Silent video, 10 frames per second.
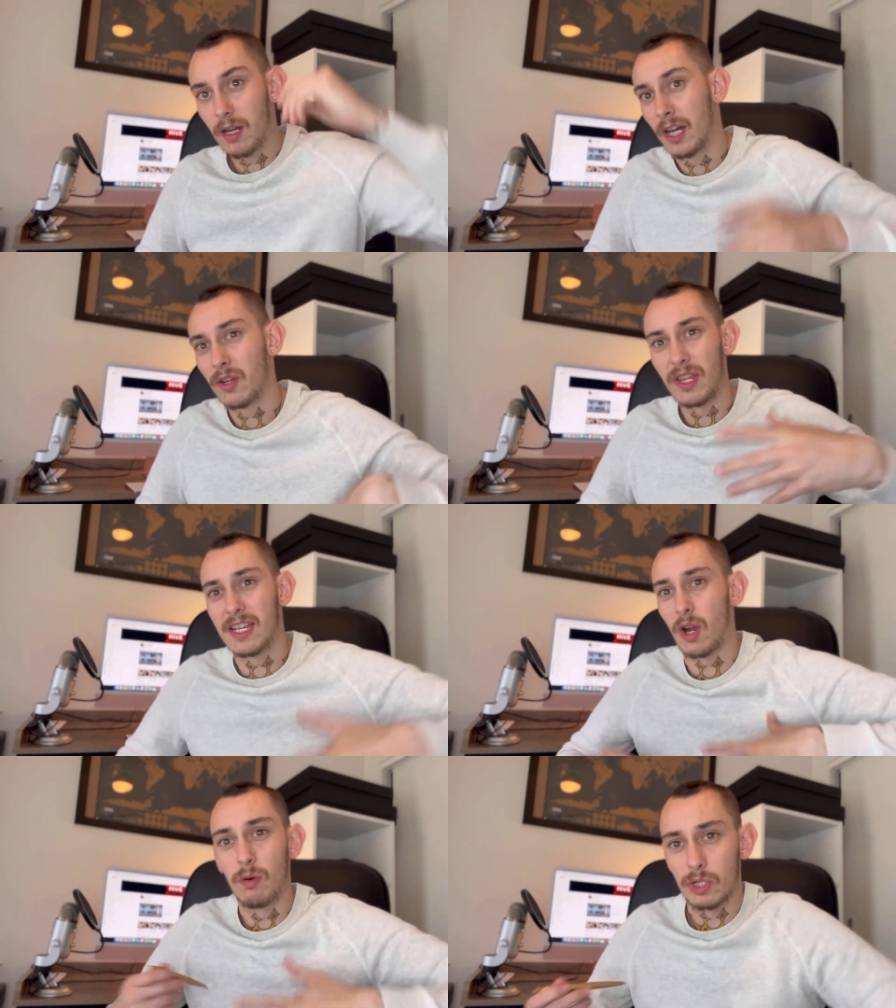I know there's
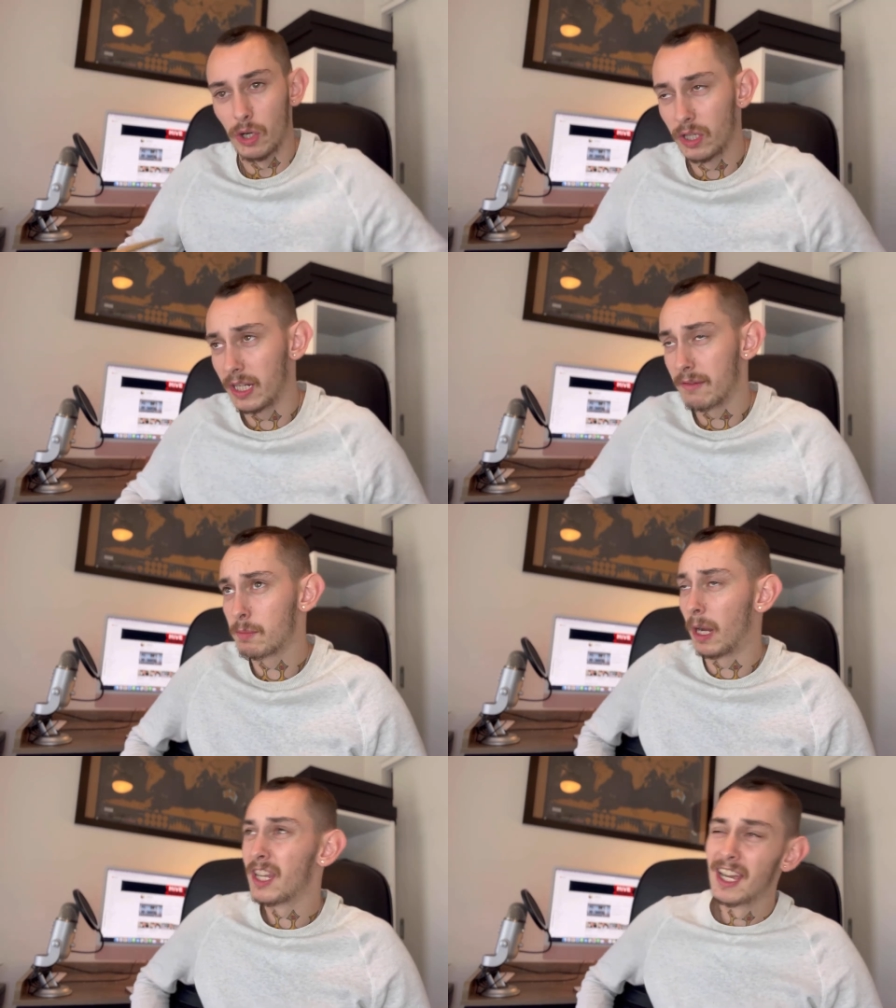alternatives,
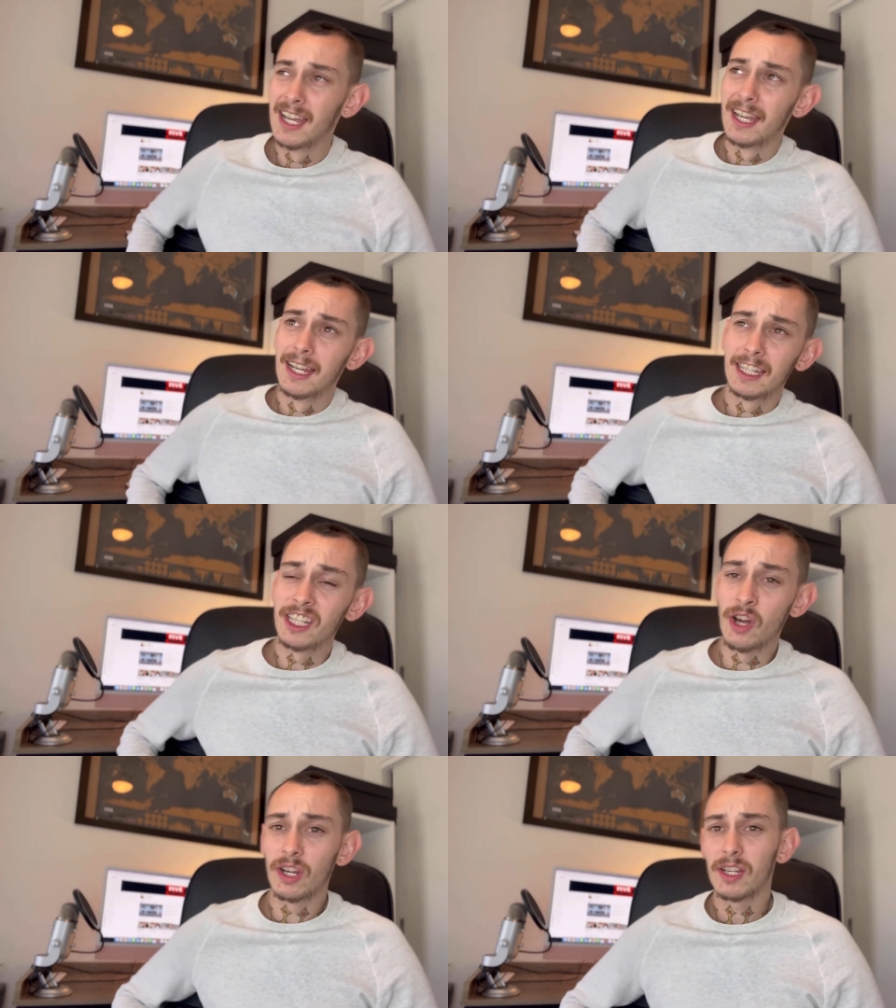but, you
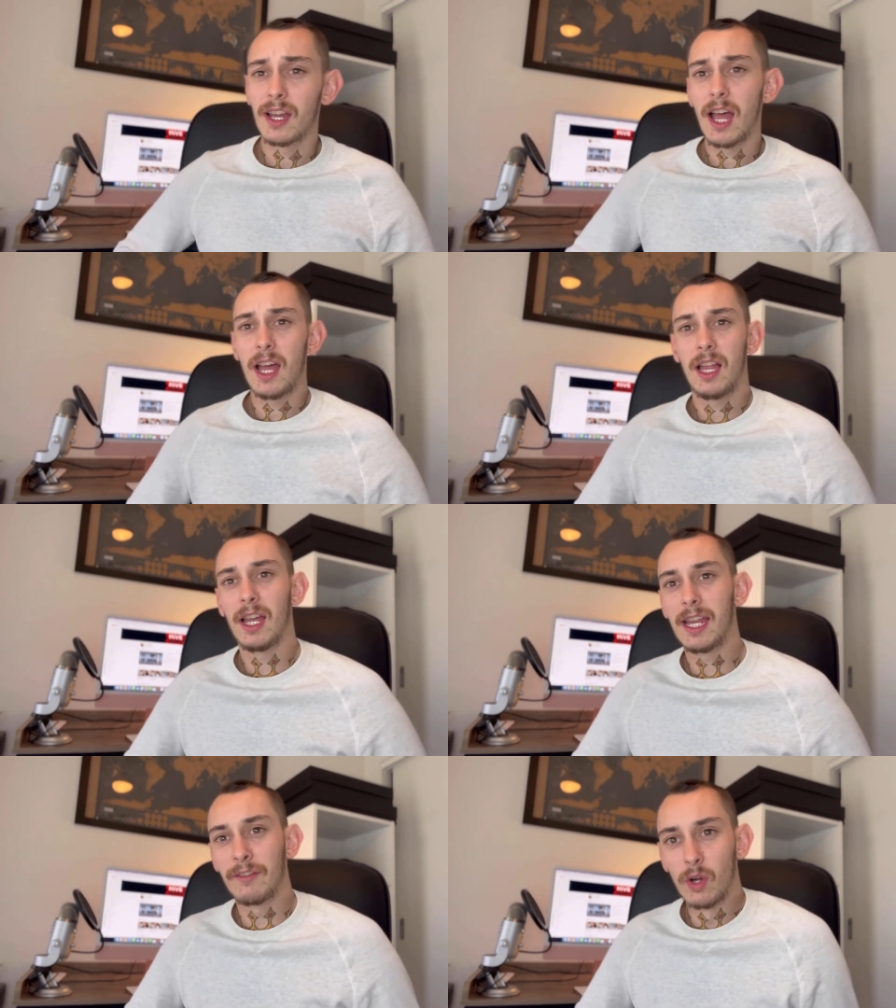know,
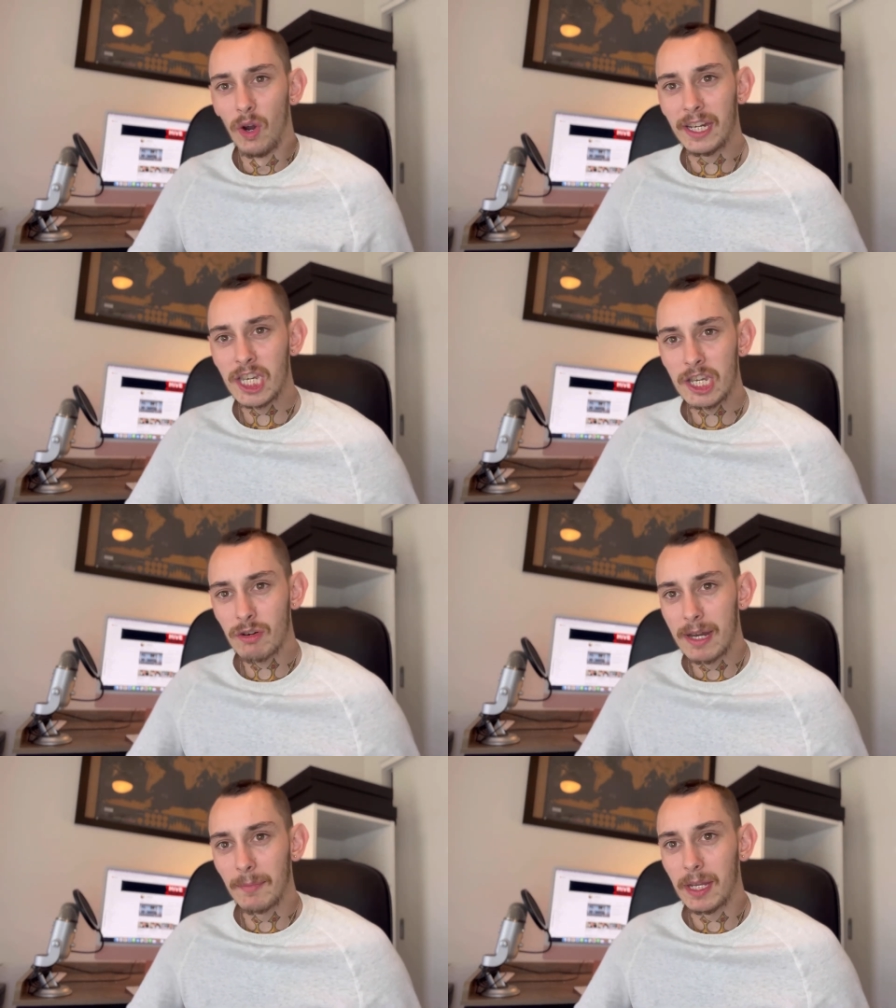if you're
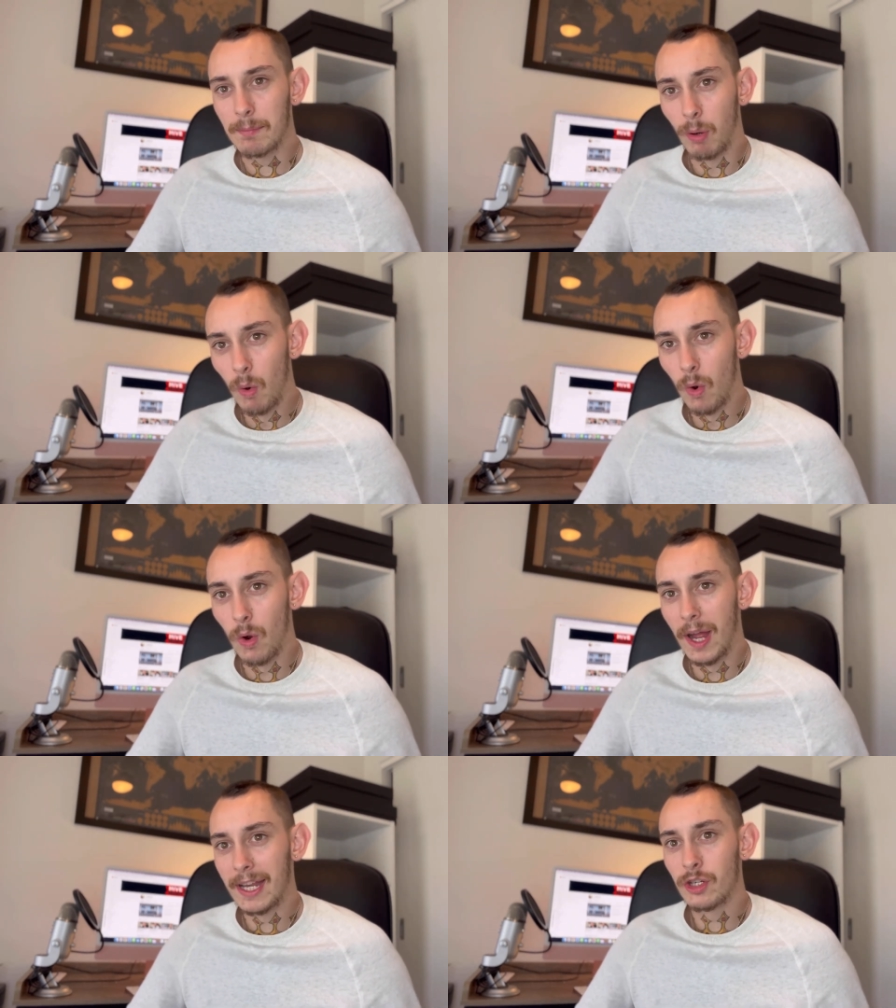extremely poor
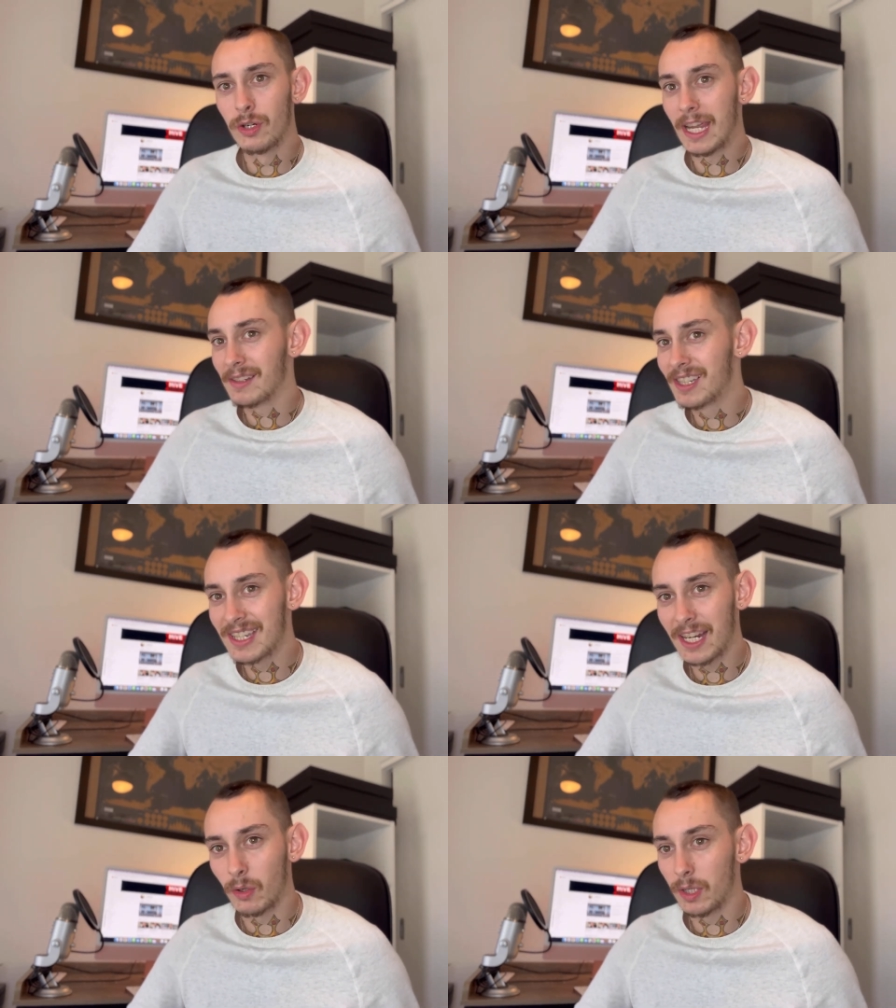and you get
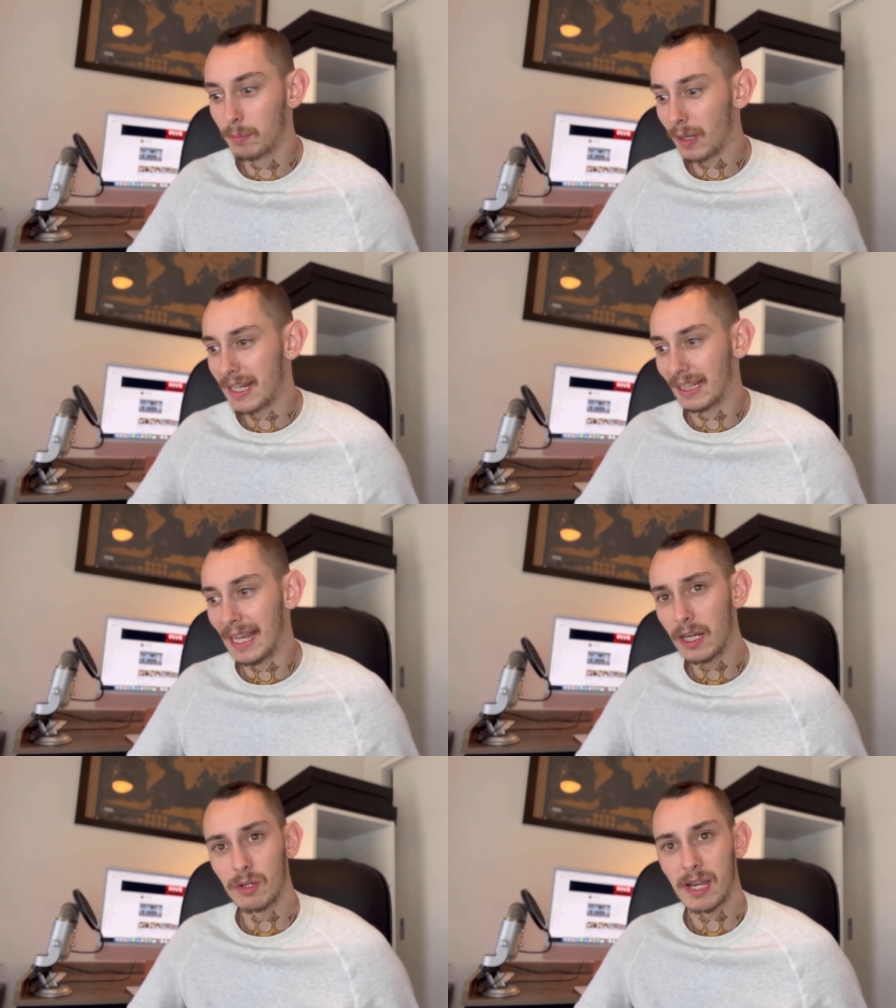sick or you break a leg
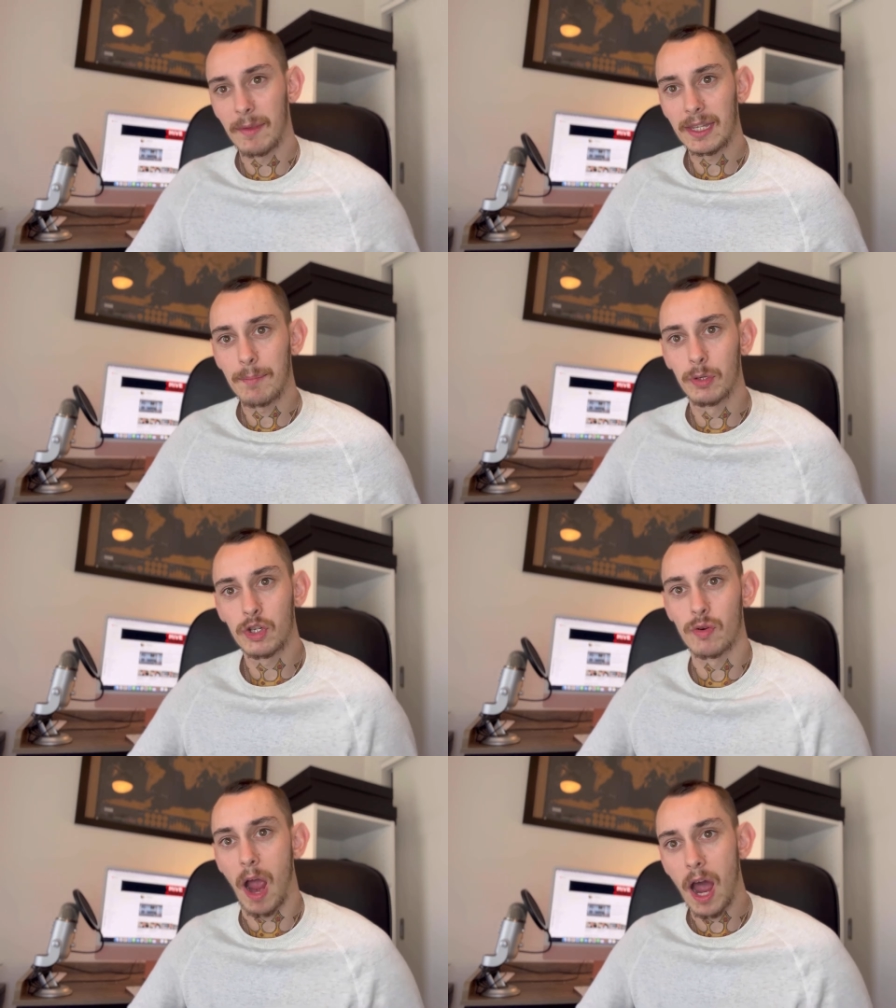or something, that puts you
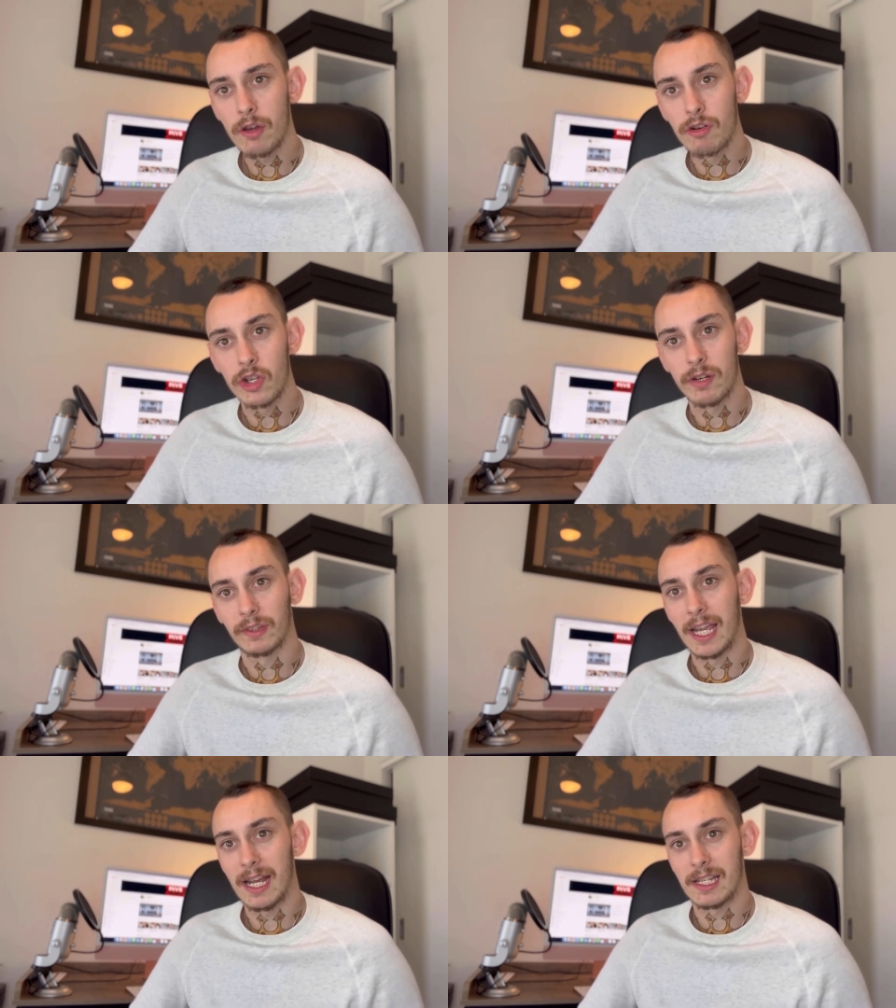hundreds of
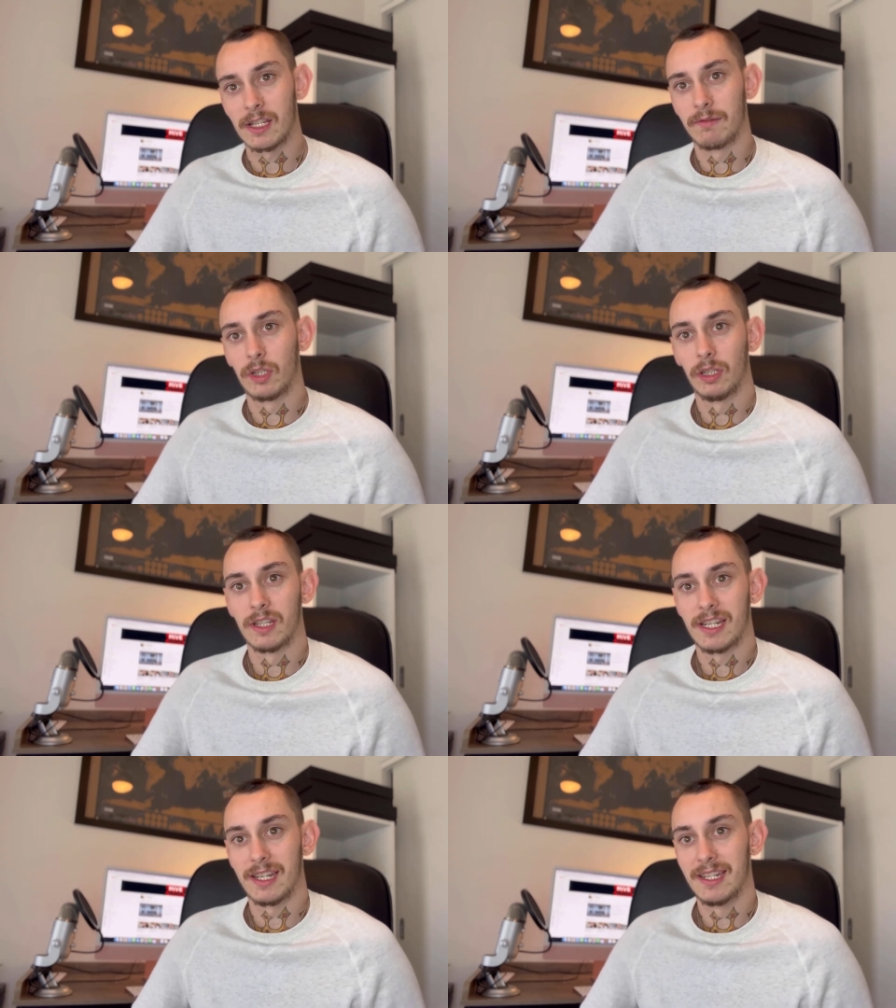thousands of dollars
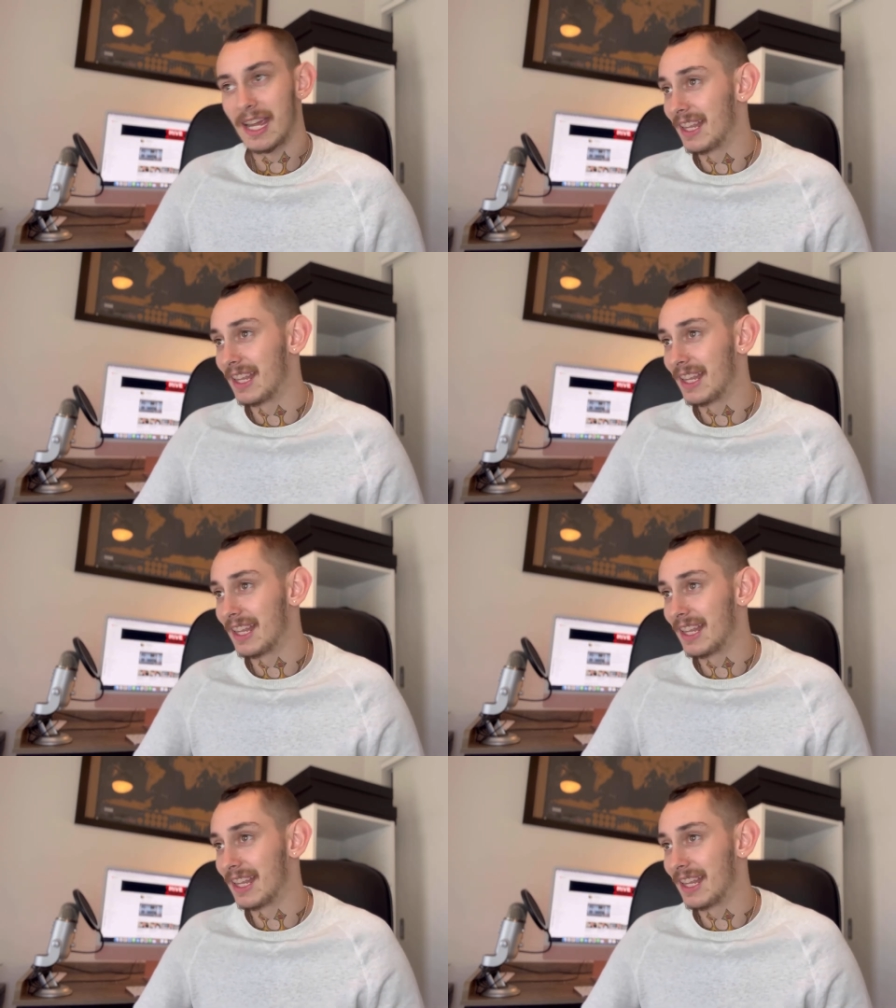into debt.